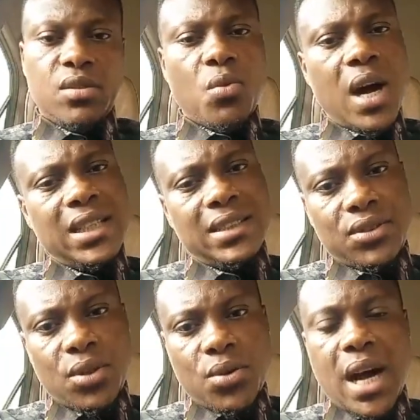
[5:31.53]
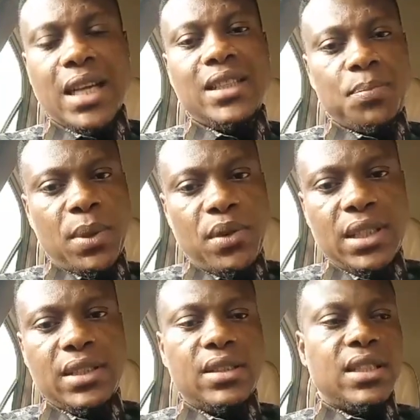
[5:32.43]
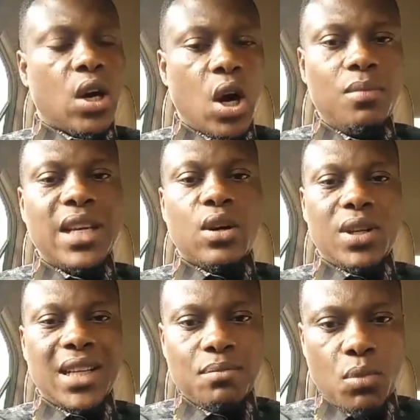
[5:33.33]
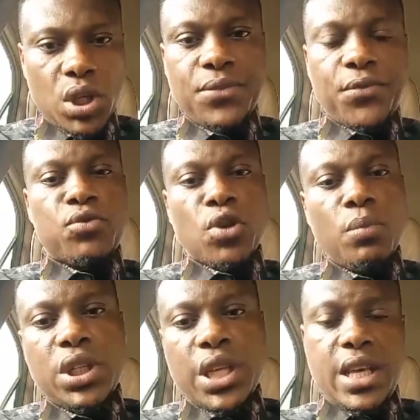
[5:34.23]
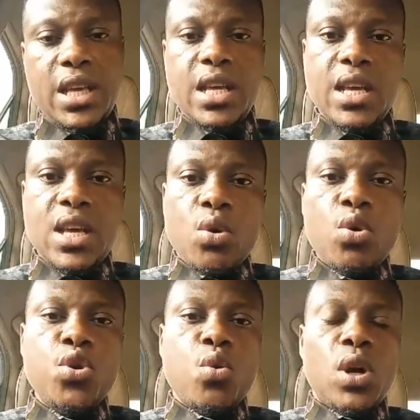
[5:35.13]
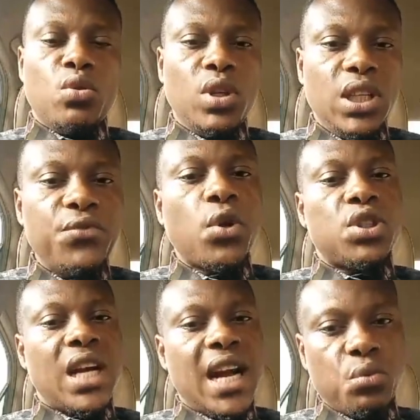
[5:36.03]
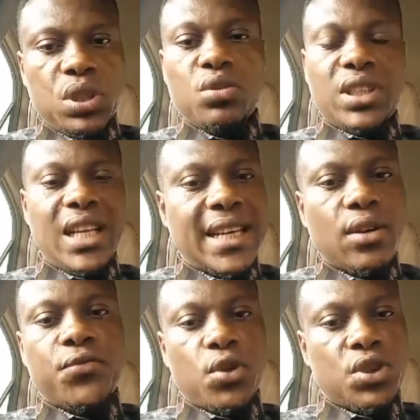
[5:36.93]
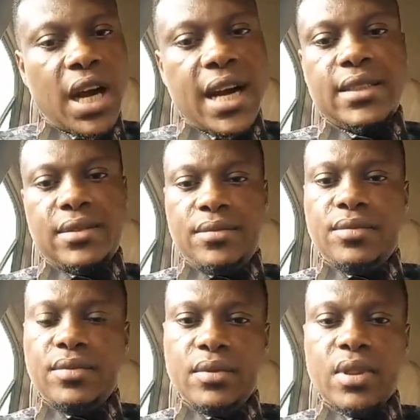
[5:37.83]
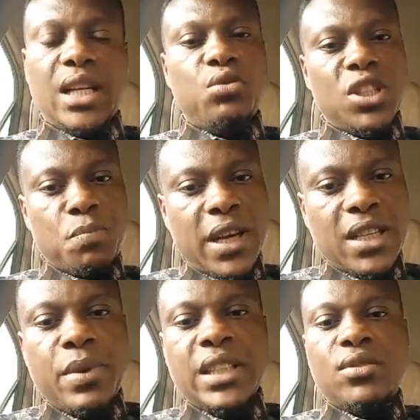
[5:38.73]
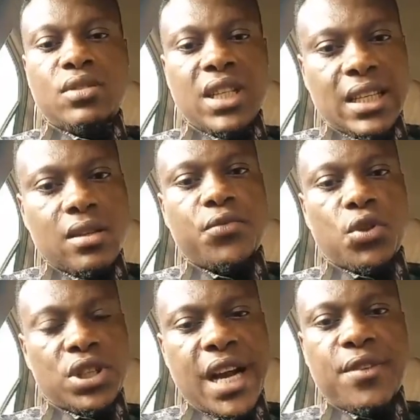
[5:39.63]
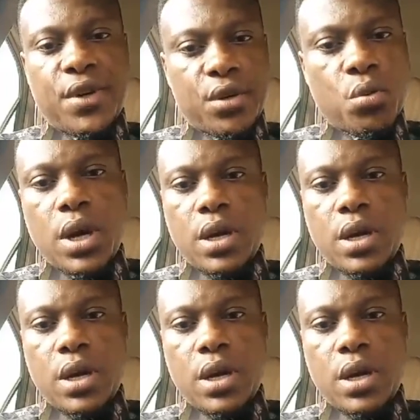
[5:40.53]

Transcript: Why is it so? And these parents, they collect money from somebody who you want to leave your child with to take care of your child. And you expect the person to take care of your child very well.